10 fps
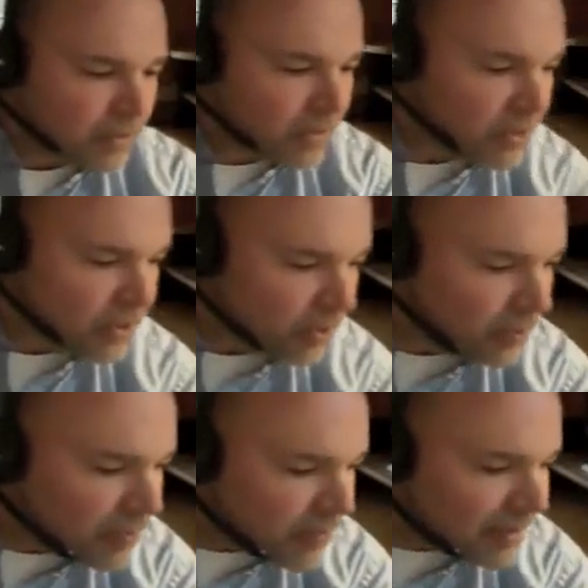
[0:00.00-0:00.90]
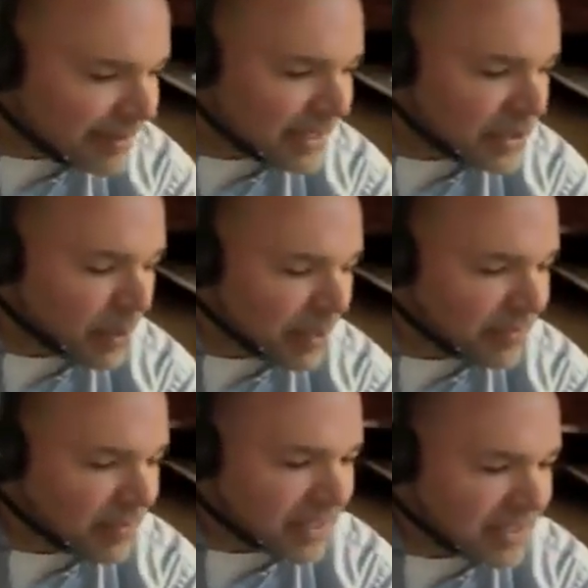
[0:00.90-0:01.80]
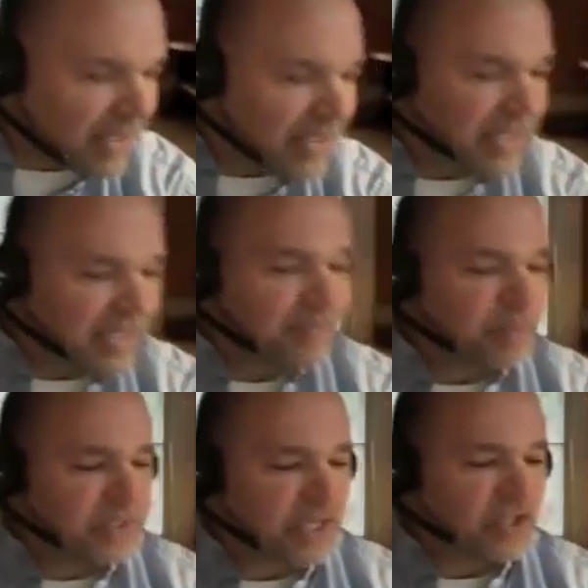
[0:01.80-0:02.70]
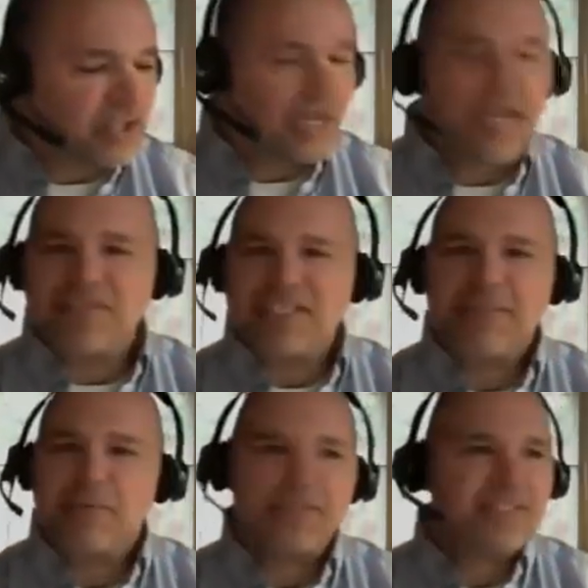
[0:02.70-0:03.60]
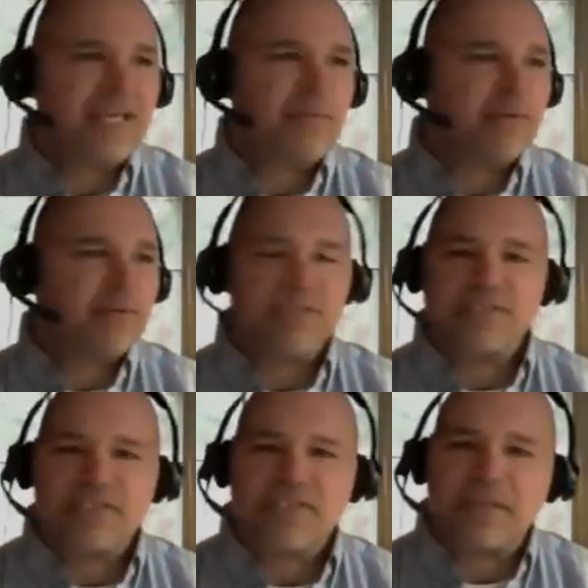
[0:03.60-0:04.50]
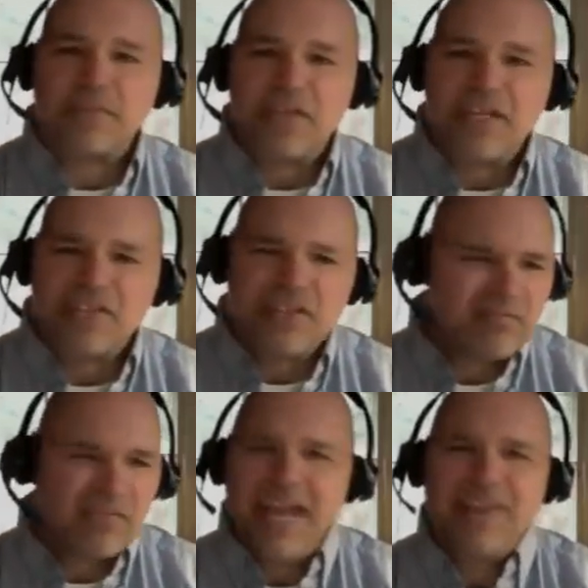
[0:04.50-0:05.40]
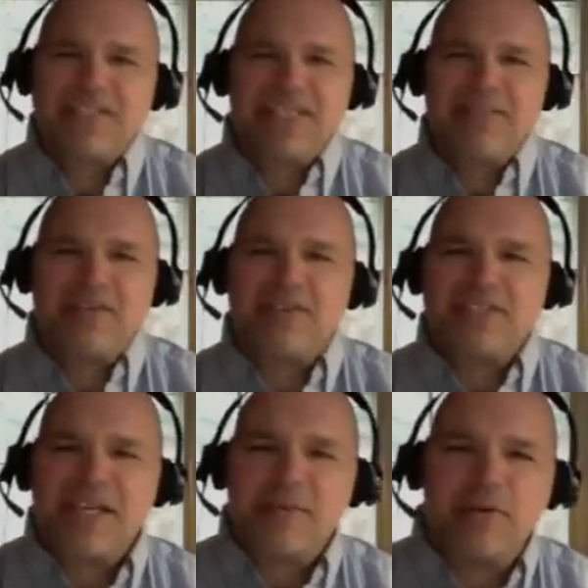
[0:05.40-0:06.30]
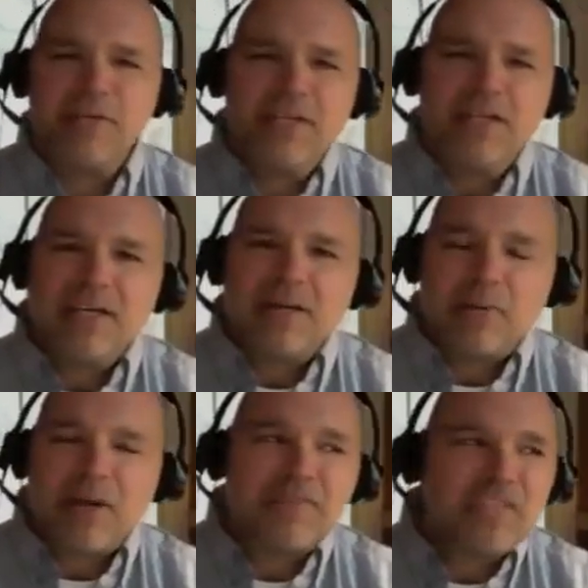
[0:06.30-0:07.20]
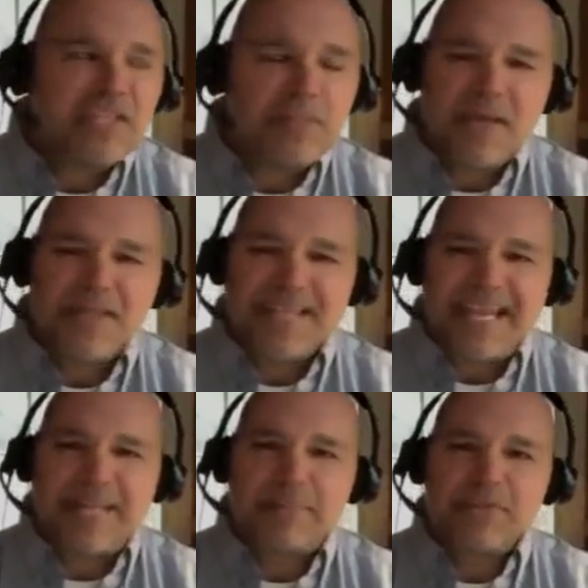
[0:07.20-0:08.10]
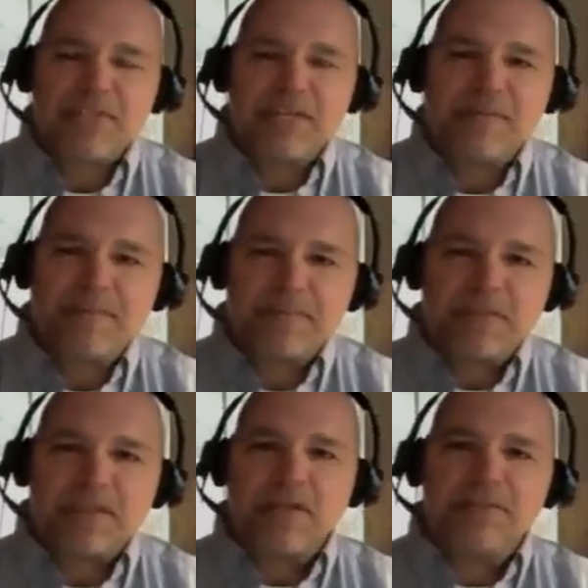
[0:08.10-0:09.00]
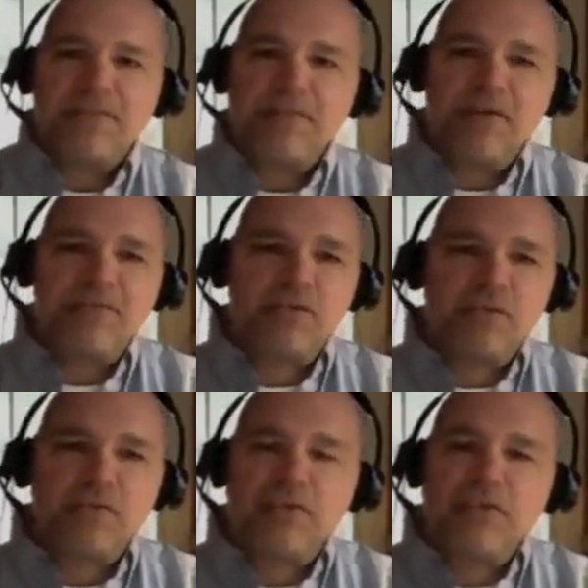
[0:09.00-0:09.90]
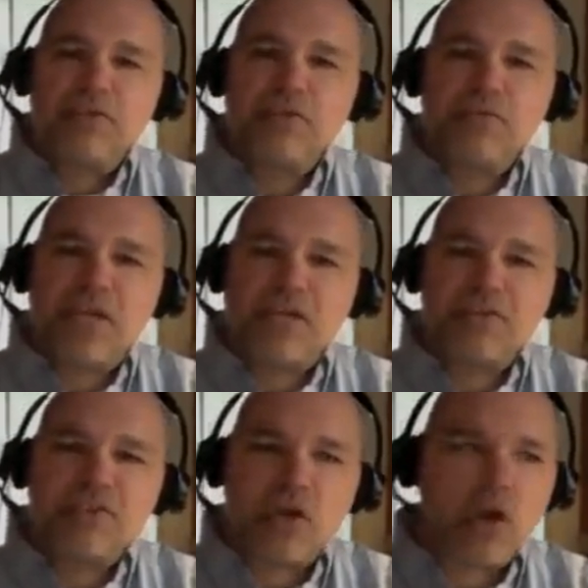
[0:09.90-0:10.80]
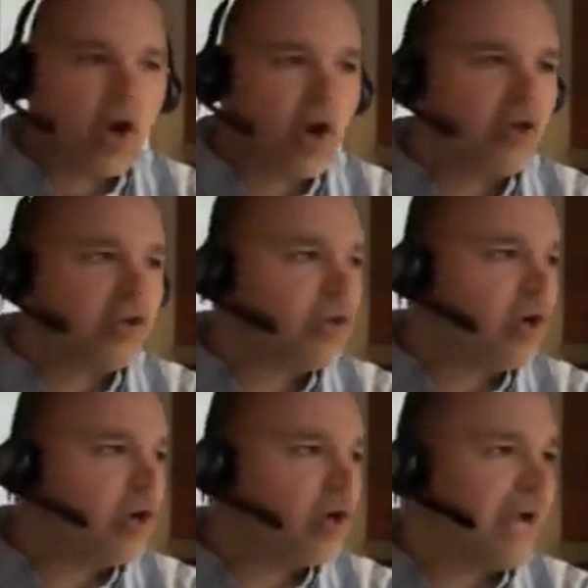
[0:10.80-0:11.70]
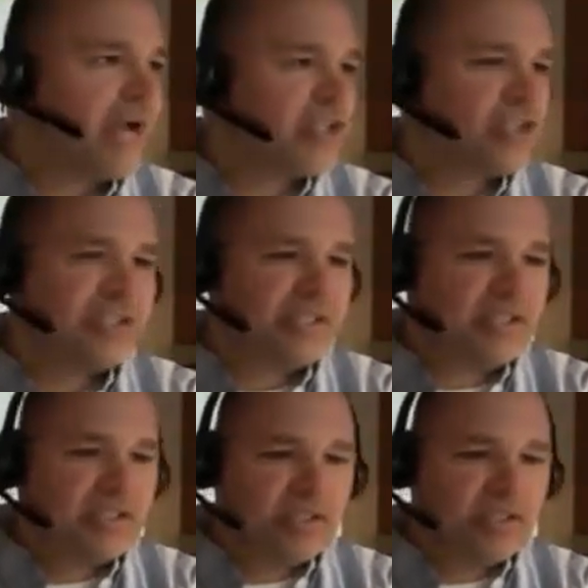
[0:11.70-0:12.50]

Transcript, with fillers: So then you have things like if potentially, I have to keep on the table he's a deception agent. I have to keep that on the table. Uh, I've said in the past 80% of, of truth YouTube channels are, are actually